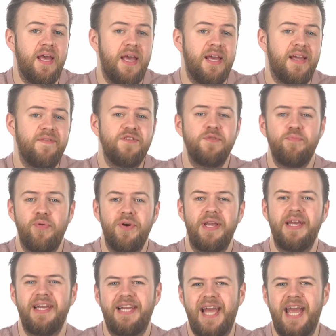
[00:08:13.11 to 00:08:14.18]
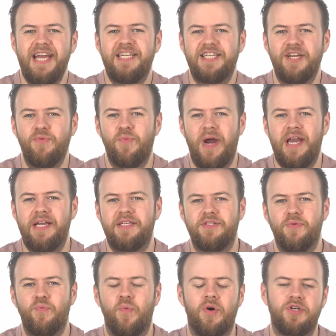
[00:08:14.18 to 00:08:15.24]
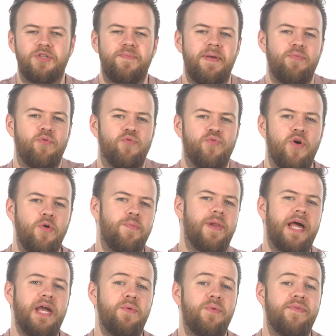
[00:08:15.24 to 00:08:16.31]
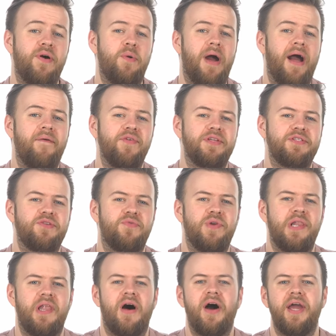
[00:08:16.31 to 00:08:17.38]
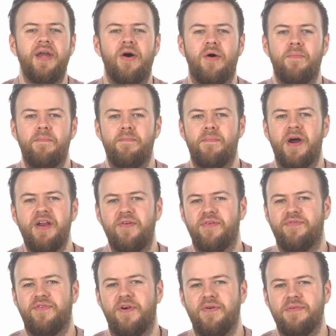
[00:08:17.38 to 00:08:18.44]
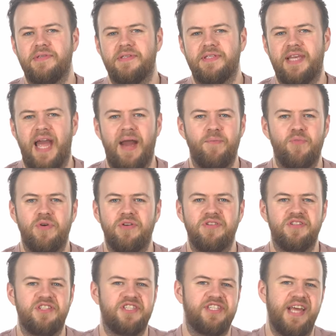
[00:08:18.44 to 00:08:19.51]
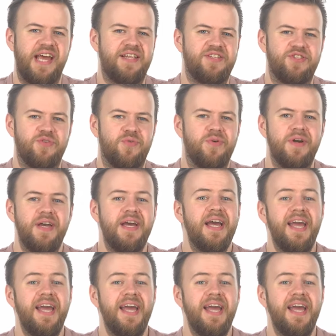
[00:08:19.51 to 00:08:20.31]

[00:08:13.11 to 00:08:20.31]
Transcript: it gives a pretty engaging way to watch people roleplay without having to rely on microphones, cameras, sets, or